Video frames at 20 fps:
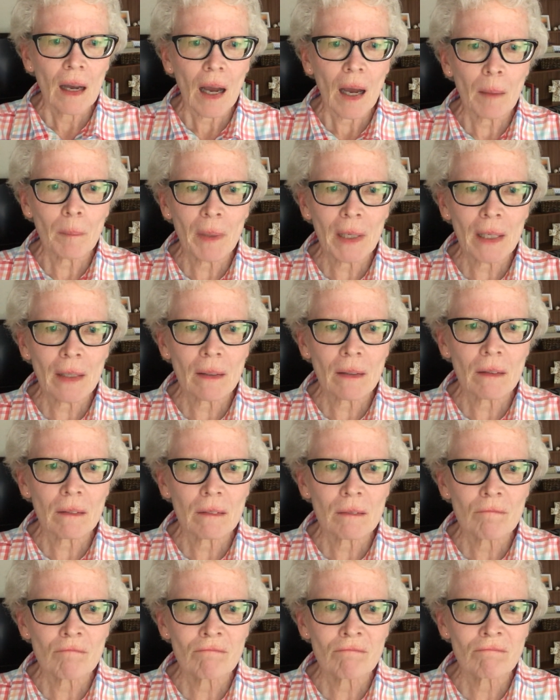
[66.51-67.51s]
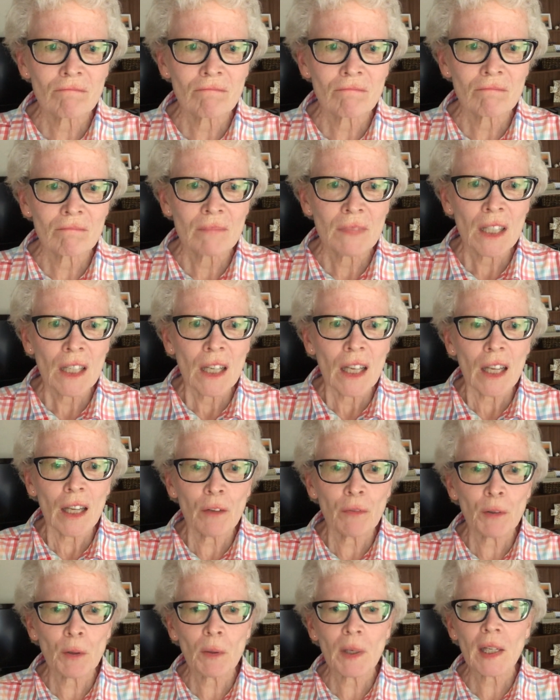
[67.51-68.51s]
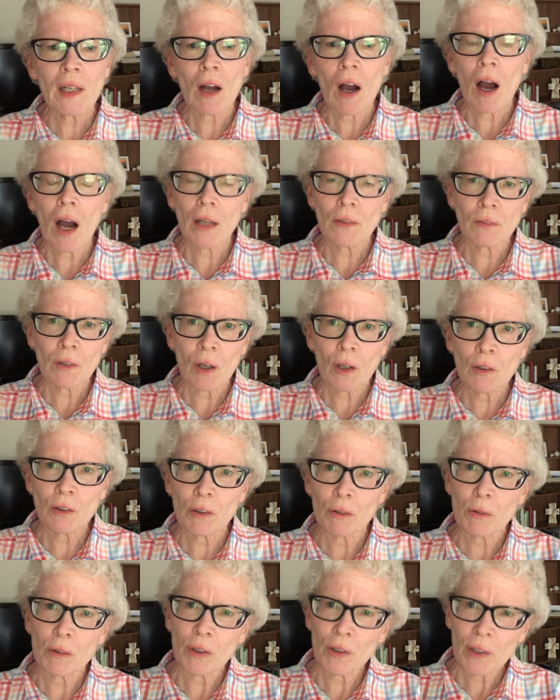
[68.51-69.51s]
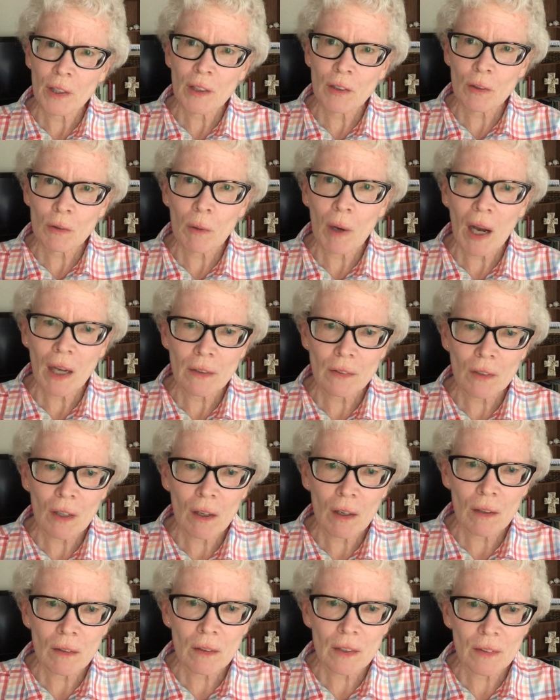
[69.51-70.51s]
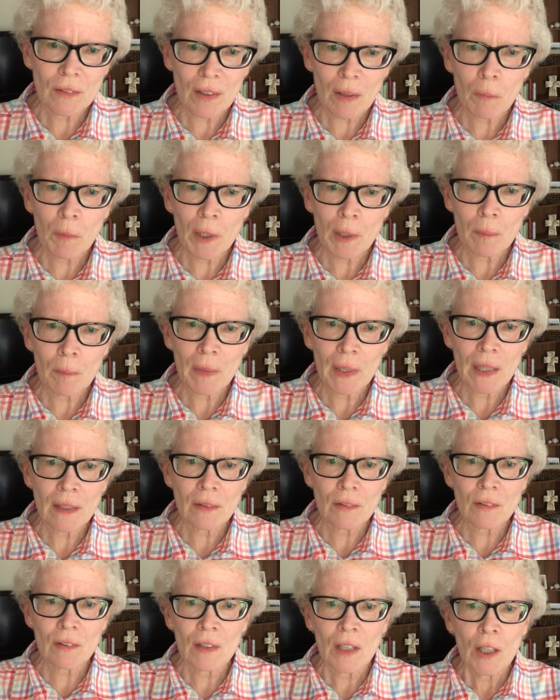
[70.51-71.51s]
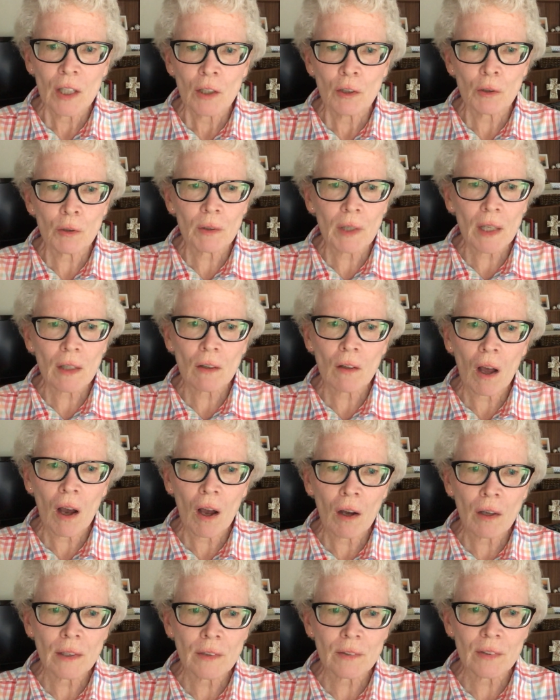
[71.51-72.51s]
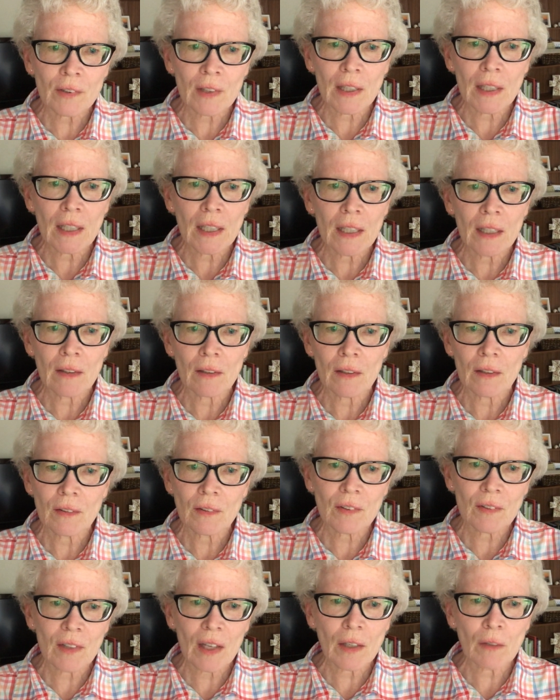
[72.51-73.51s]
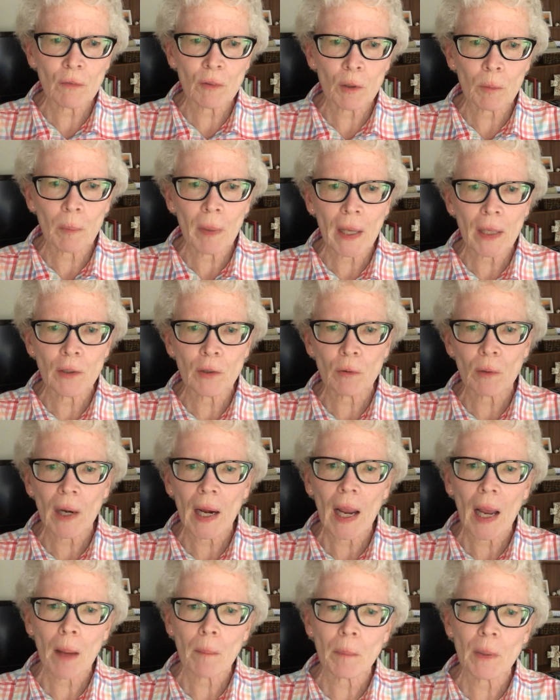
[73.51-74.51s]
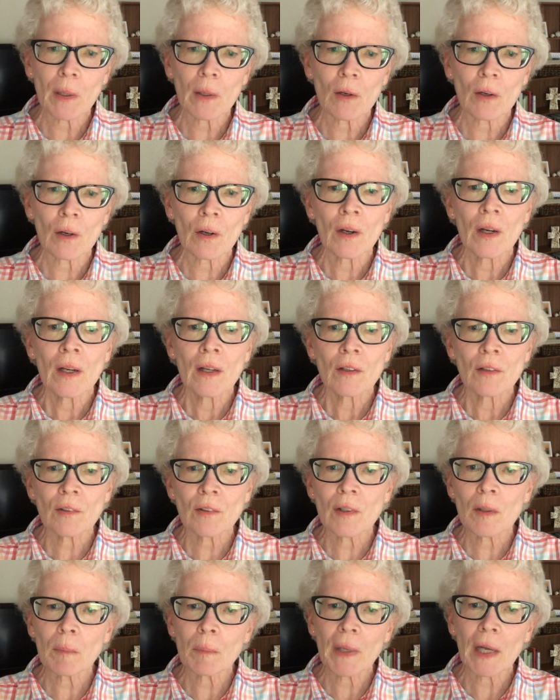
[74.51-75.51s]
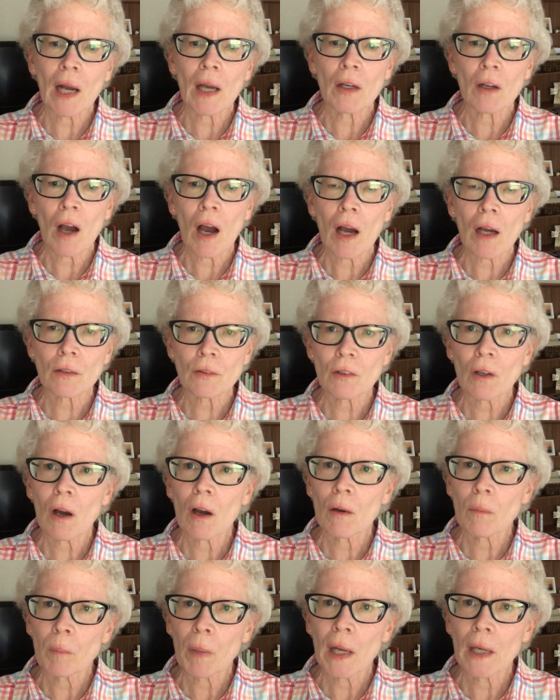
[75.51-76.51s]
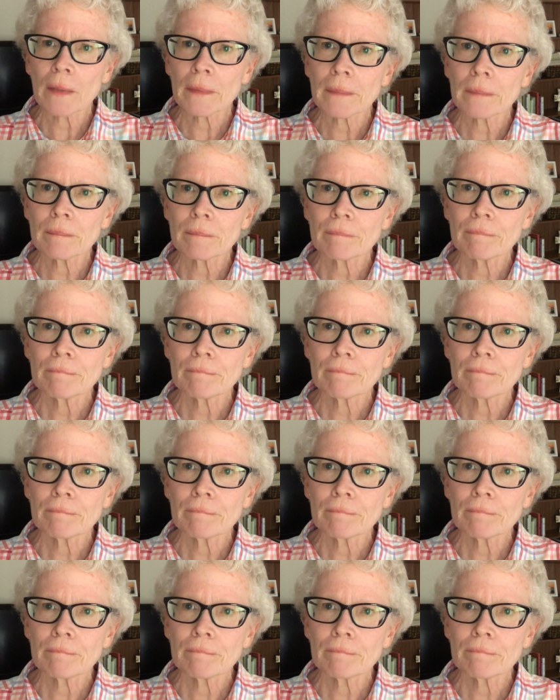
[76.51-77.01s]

I mean, if you eat a hot dog, do you turn into a hot dog? Is that what it means? Do you get long and skinny and instead of your bed, you are happier sleeping on a hot dog bun?